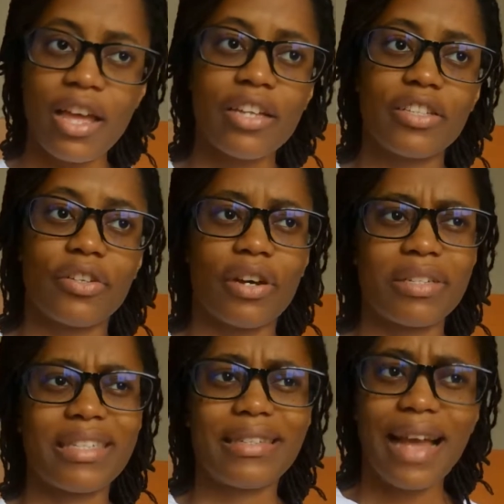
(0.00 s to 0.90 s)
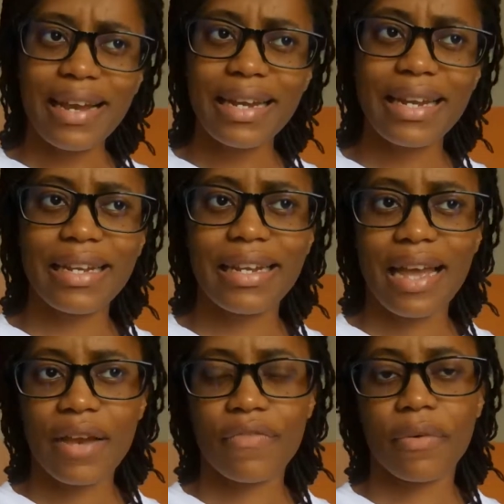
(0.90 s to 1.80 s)
So I was standing in the
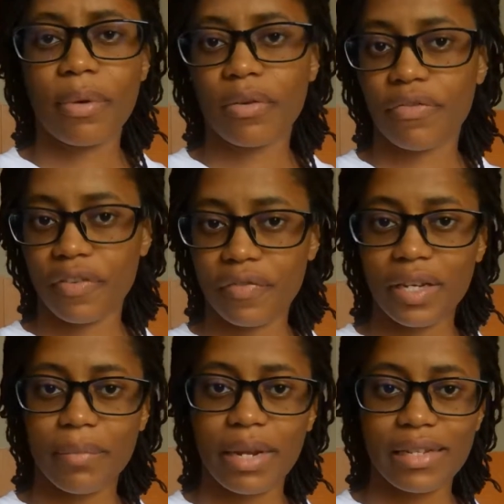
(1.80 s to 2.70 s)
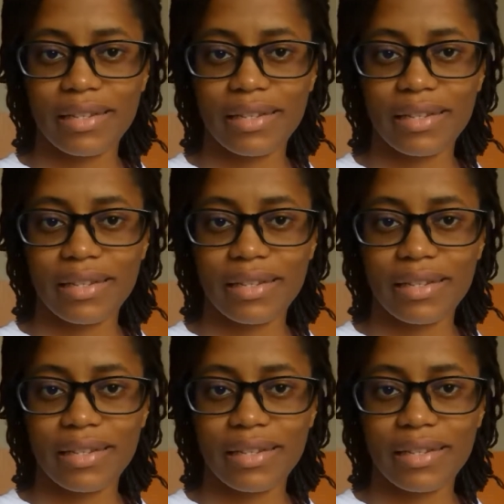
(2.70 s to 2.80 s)
line for about 15 minutes,